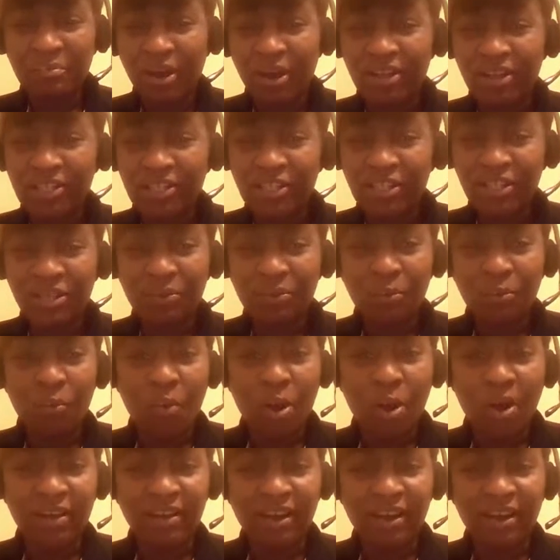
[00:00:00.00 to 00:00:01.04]
brought to you
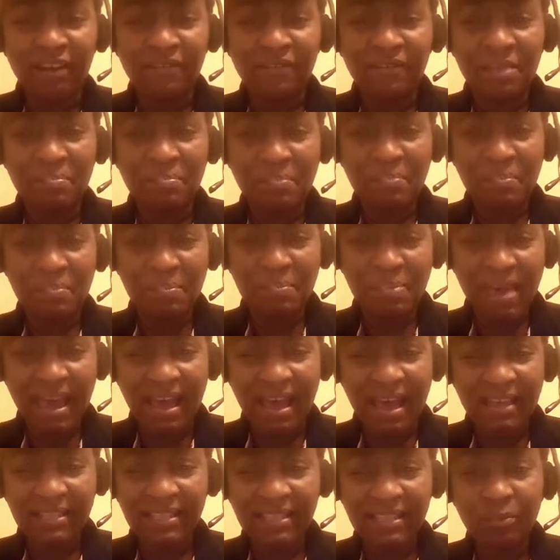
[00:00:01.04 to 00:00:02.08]
one of the
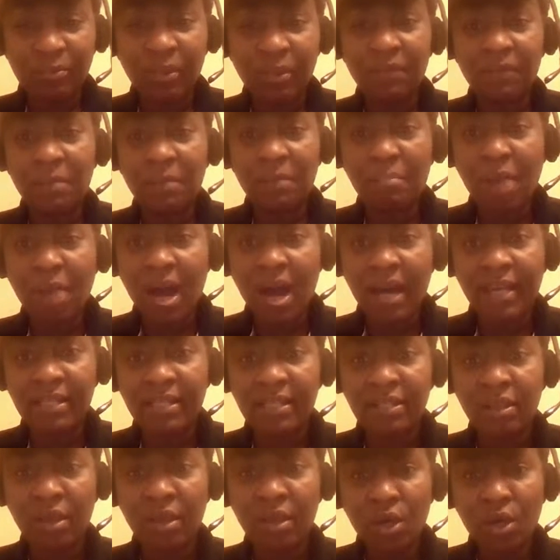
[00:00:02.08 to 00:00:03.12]
best, one of the
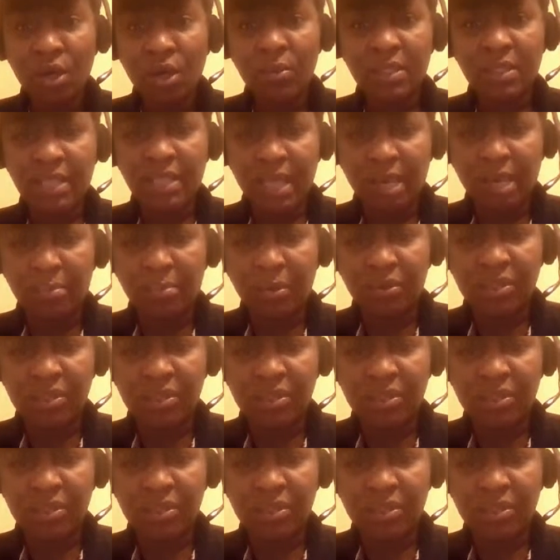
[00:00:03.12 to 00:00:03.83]
minds who is able